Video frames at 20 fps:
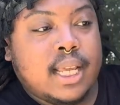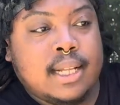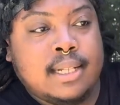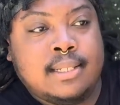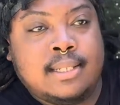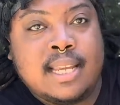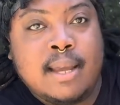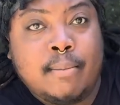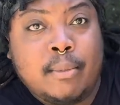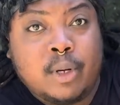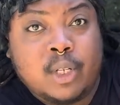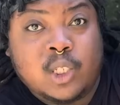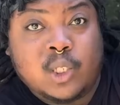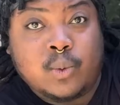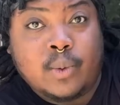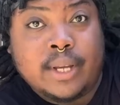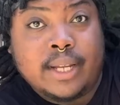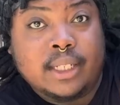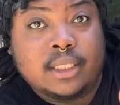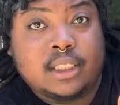dimmer
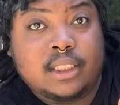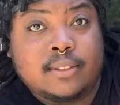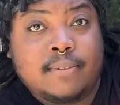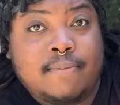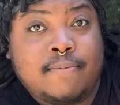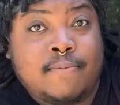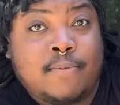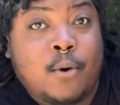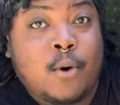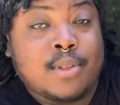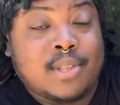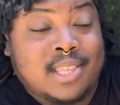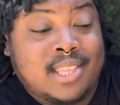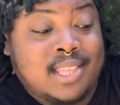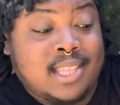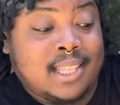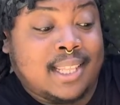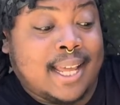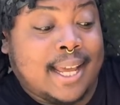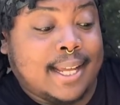switch for
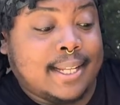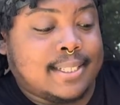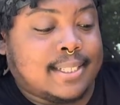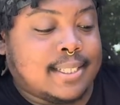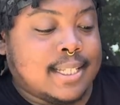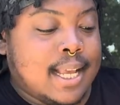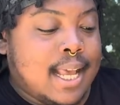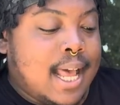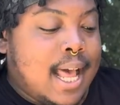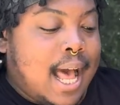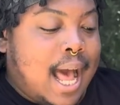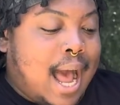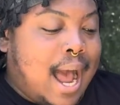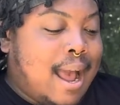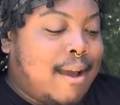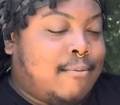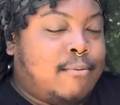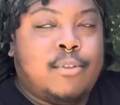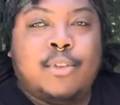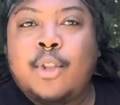the lights. I
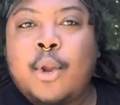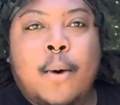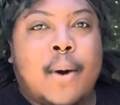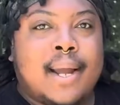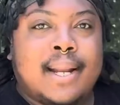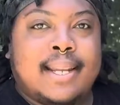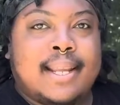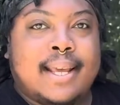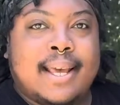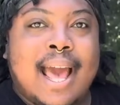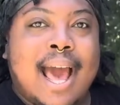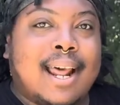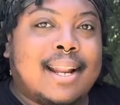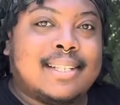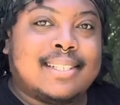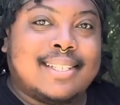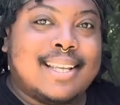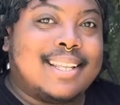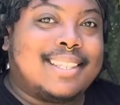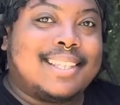have no idea how to
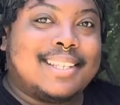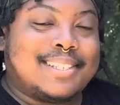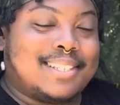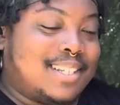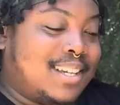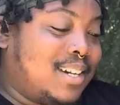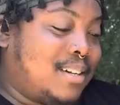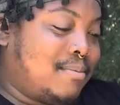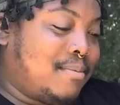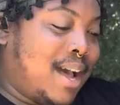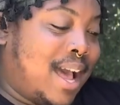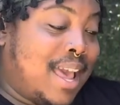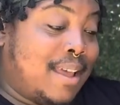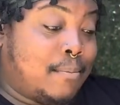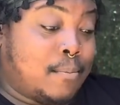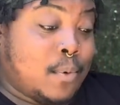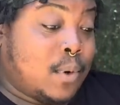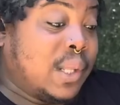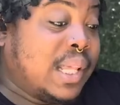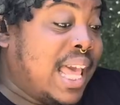set this up. I
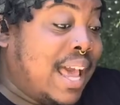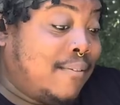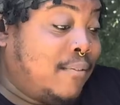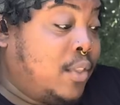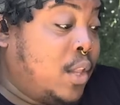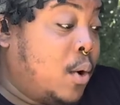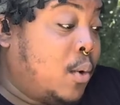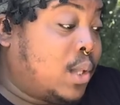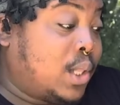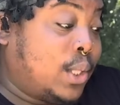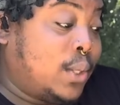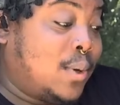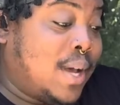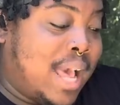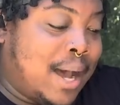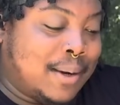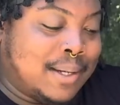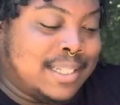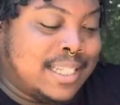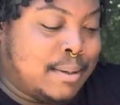really have no clue
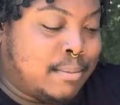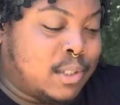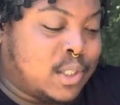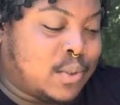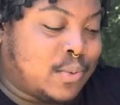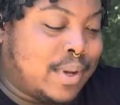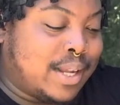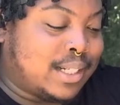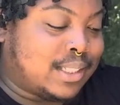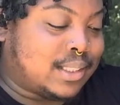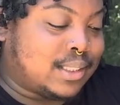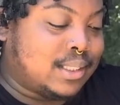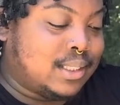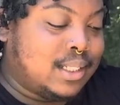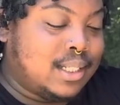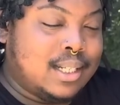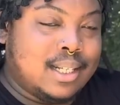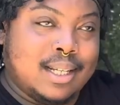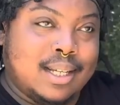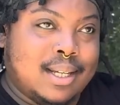how a dimmer switch
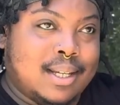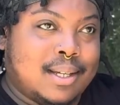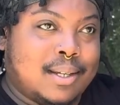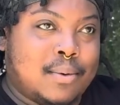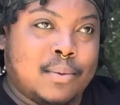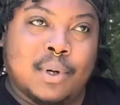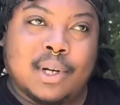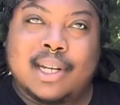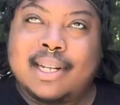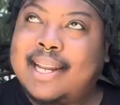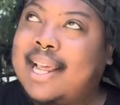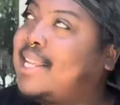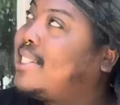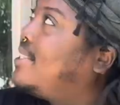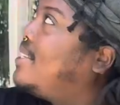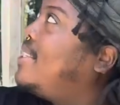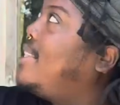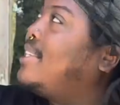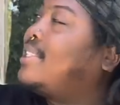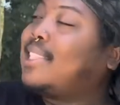will connect
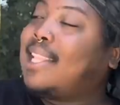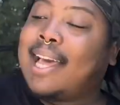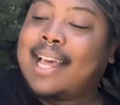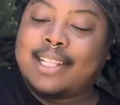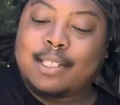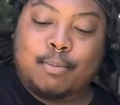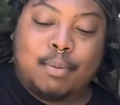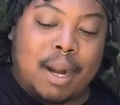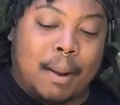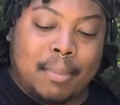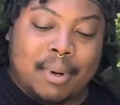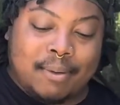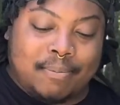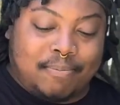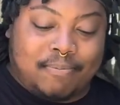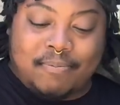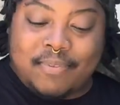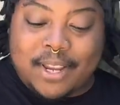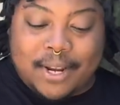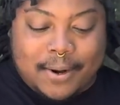to these lights, but I'm gonna
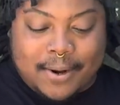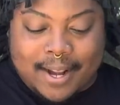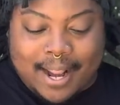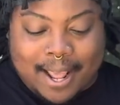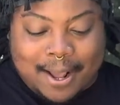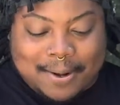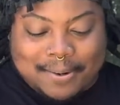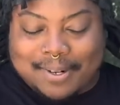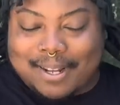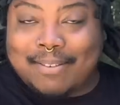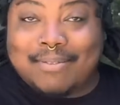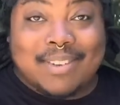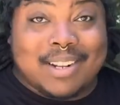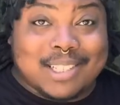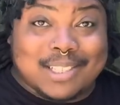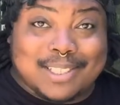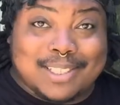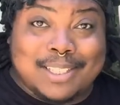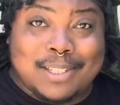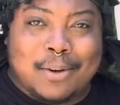figure it out
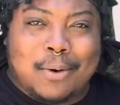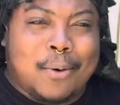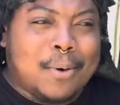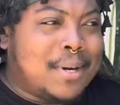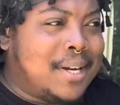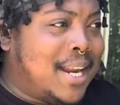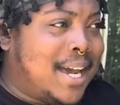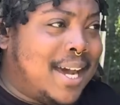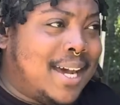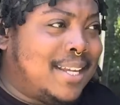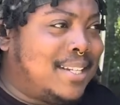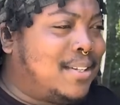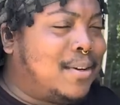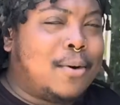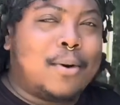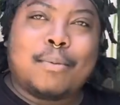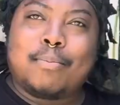eventually, or not, or